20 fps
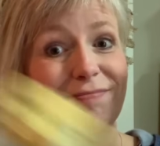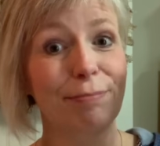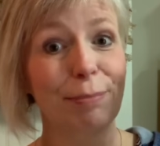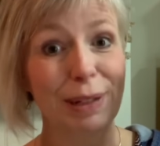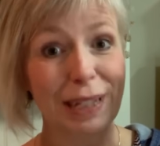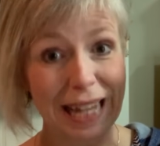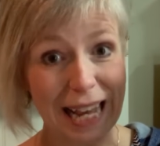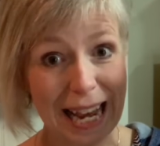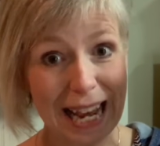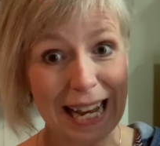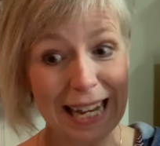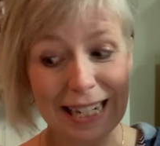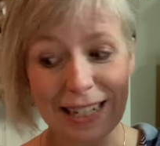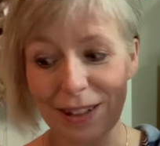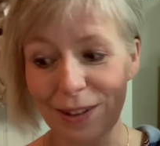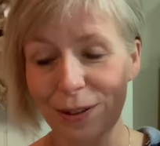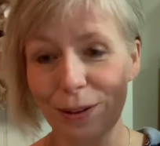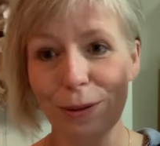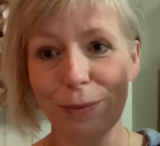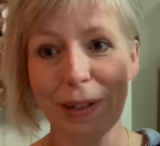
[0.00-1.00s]
plaid.
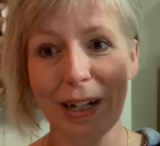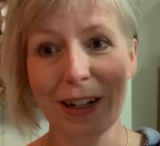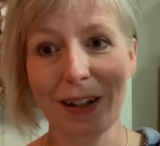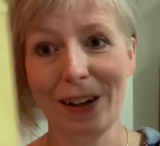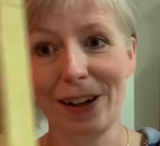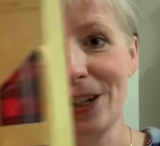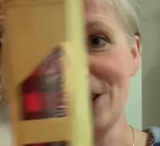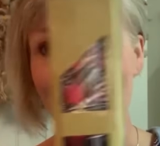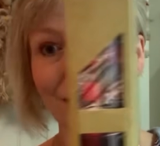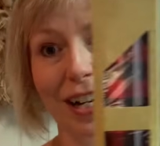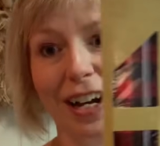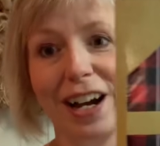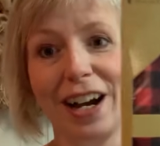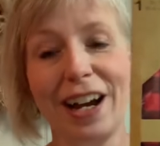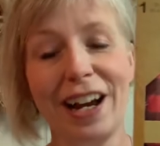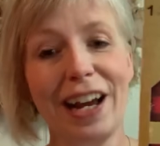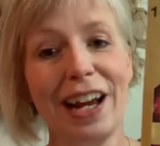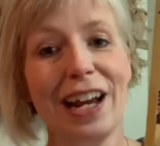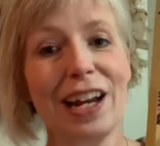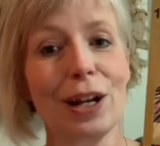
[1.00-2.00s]
Oh my gosh,
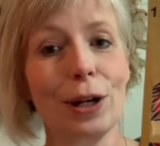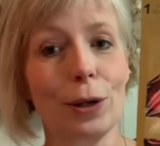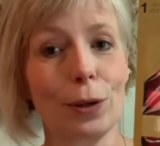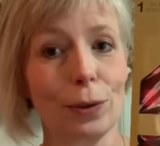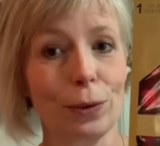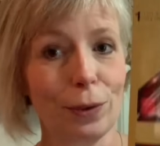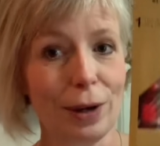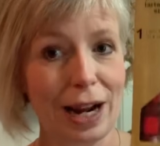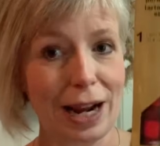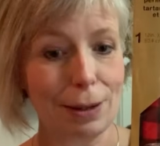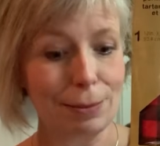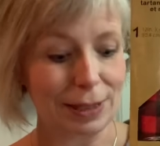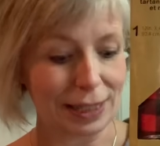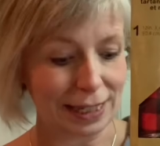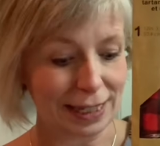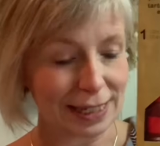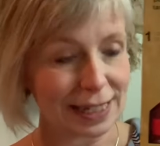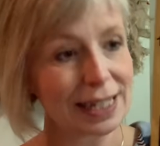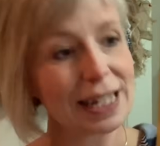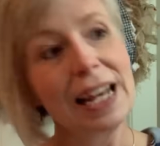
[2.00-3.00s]
I grabbed
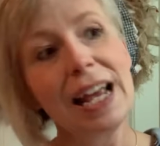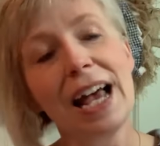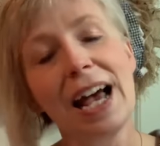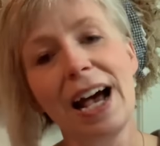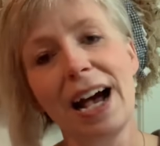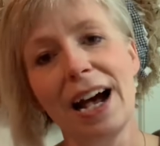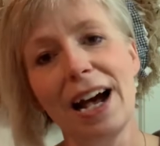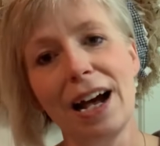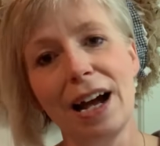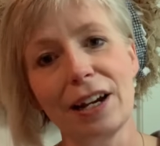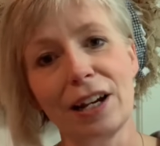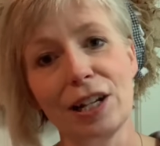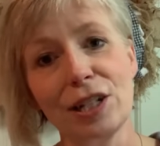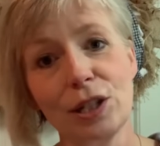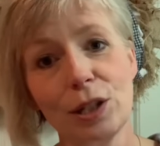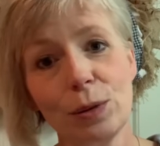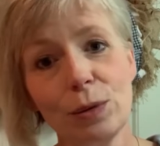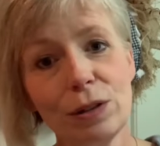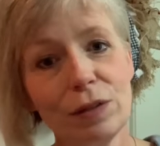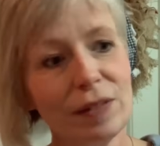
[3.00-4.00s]
it. Uh, I got
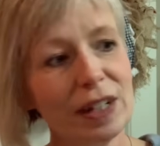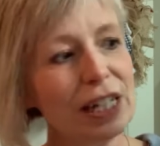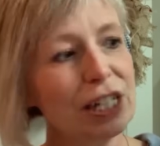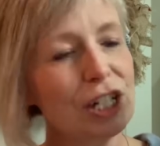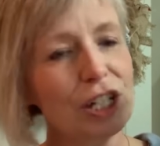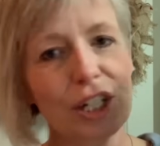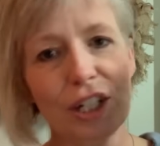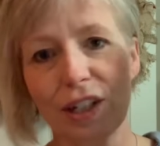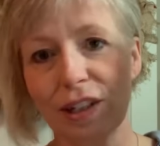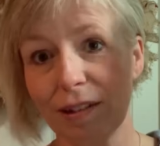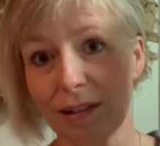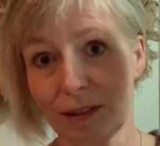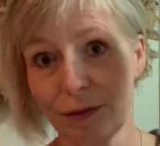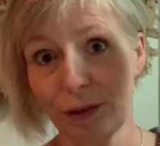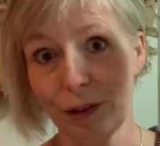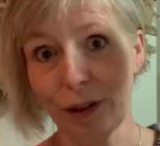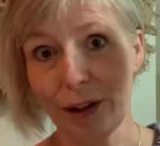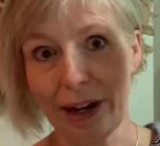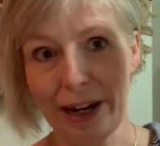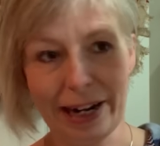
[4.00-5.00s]
two of each
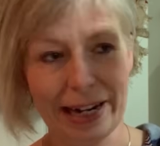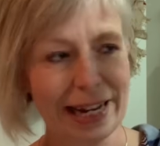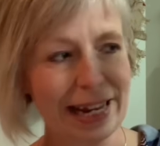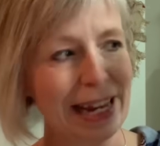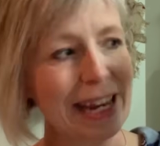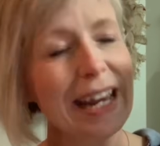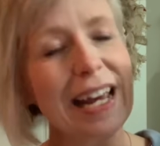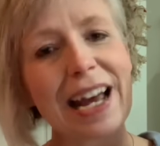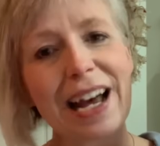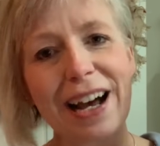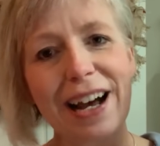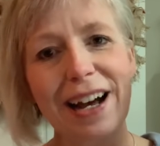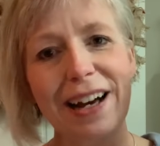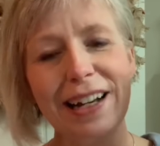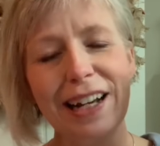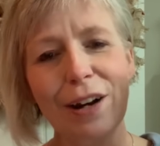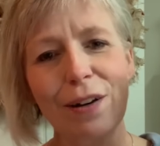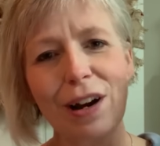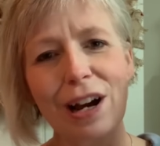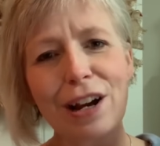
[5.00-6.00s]
variety. Uh,
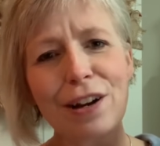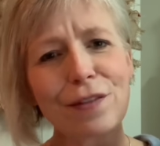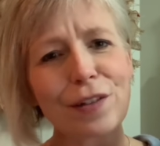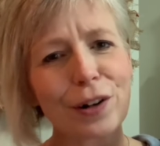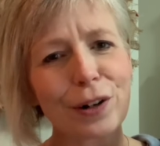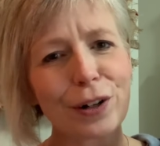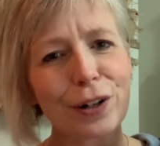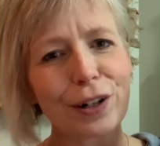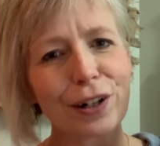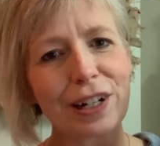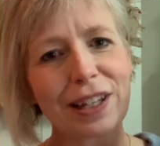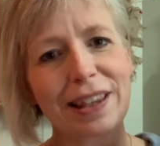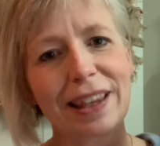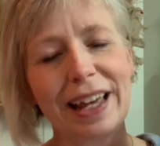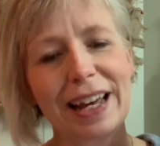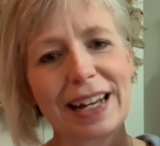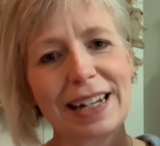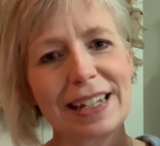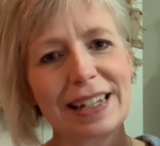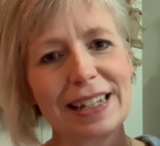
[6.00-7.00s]
now I've heard
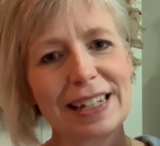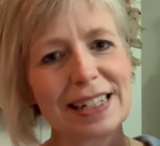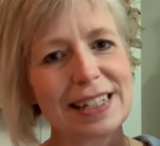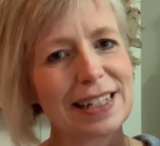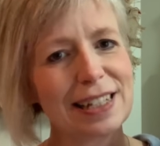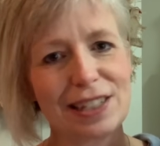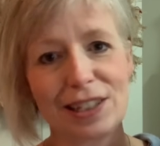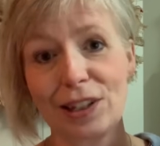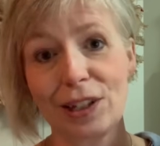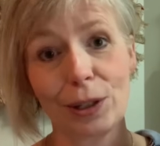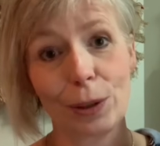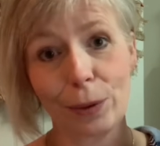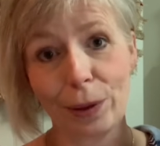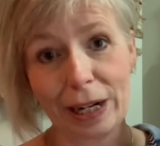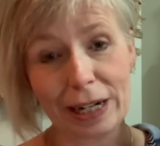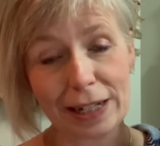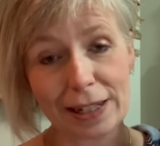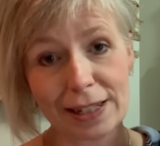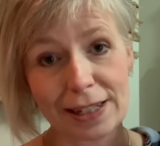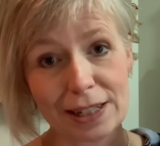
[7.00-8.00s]
that this isn't the
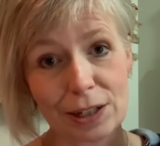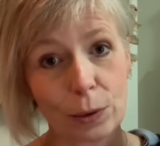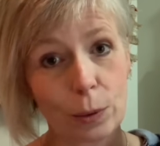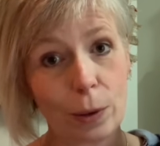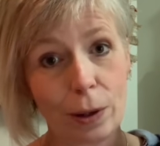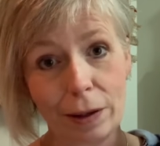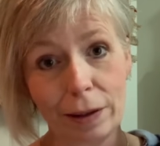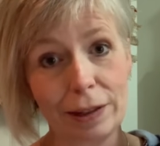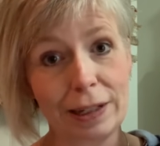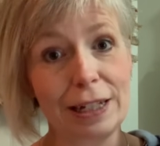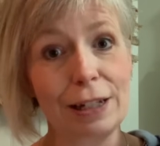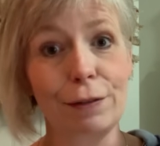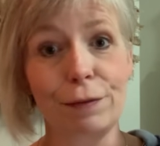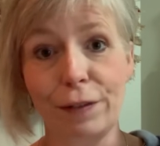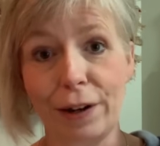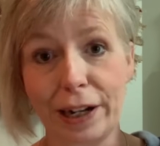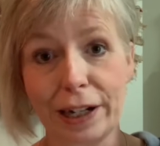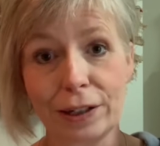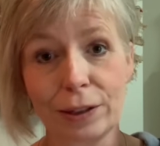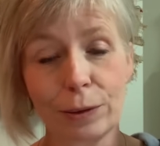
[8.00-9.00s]
greatest quality of
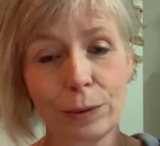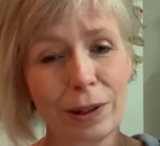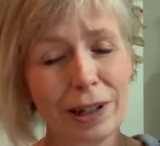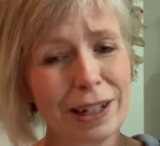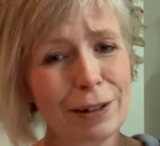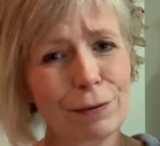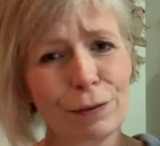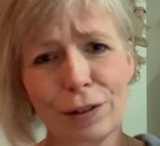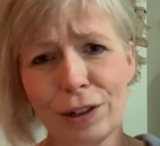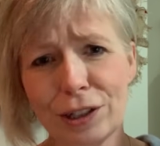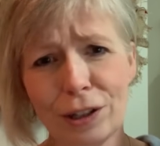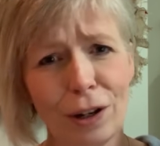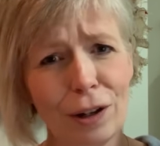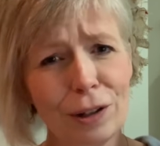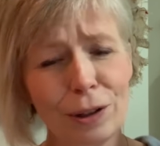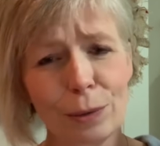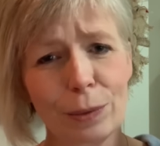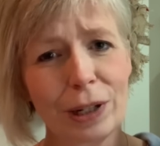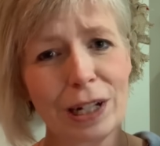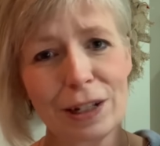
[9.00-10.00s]
vinyl. Well, and for a
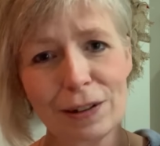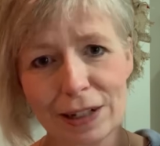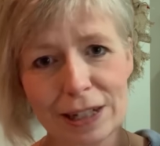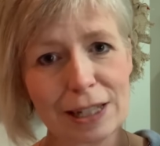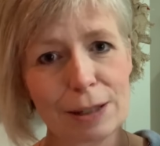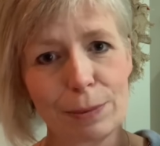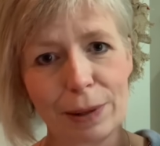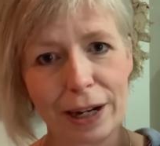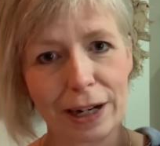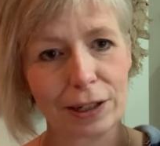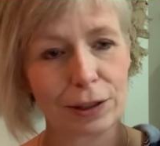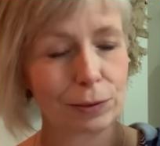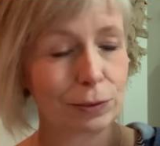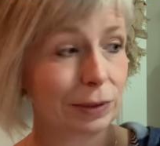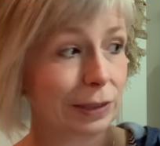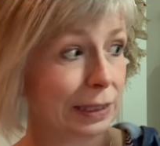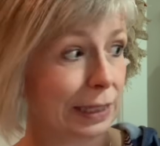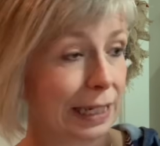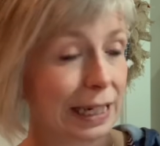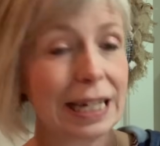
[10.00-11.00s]
dollar, what do you expect,
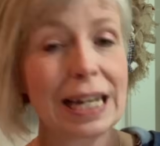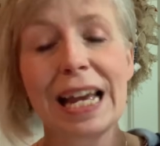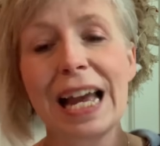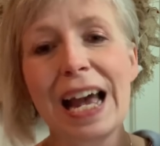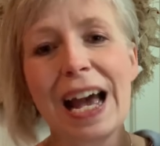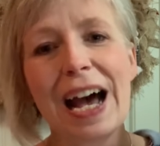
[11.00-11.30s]
really?